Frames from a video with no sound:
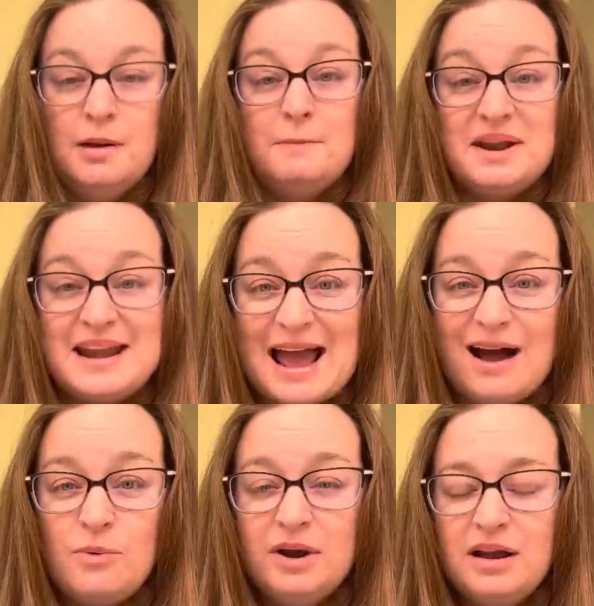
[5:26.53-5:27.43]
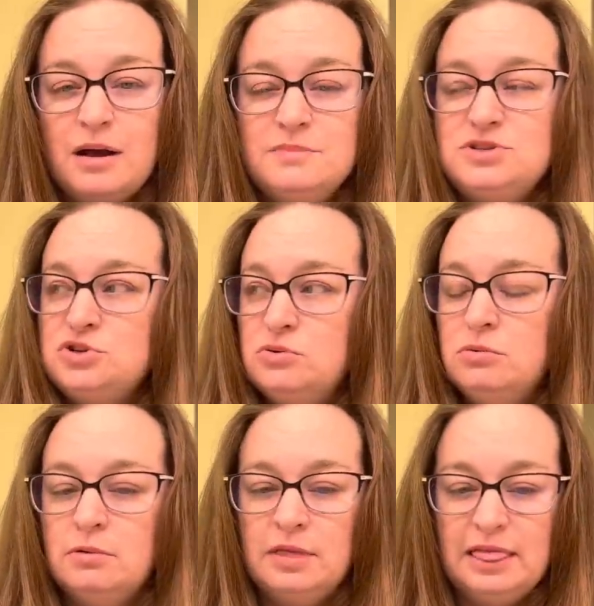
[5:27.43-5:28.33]
But now when it comes
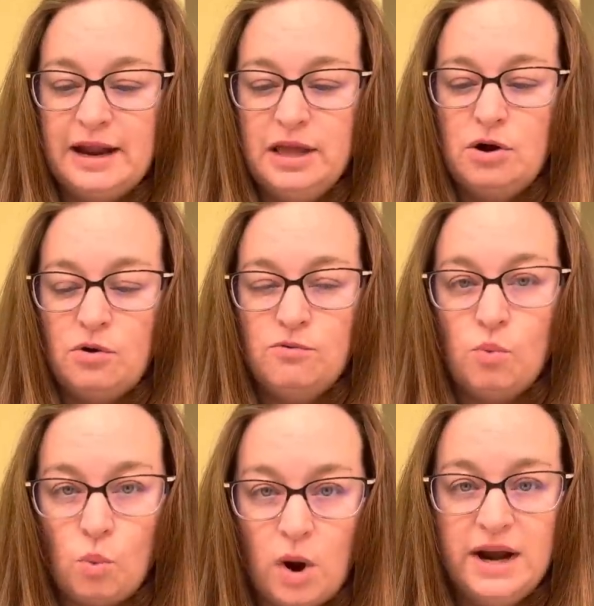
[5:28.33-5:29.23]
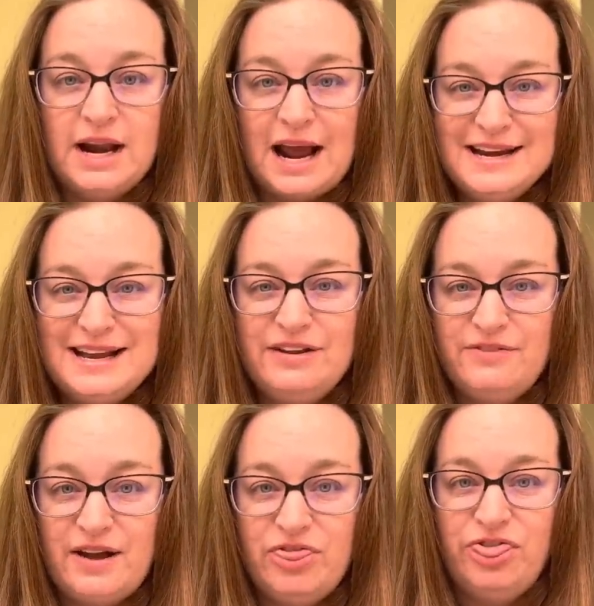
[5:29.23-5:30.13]
to letting go of one
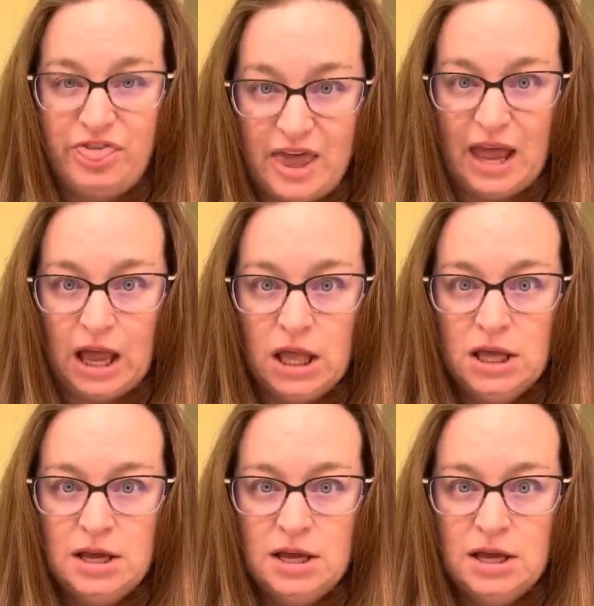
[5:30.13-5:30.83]
identified thing,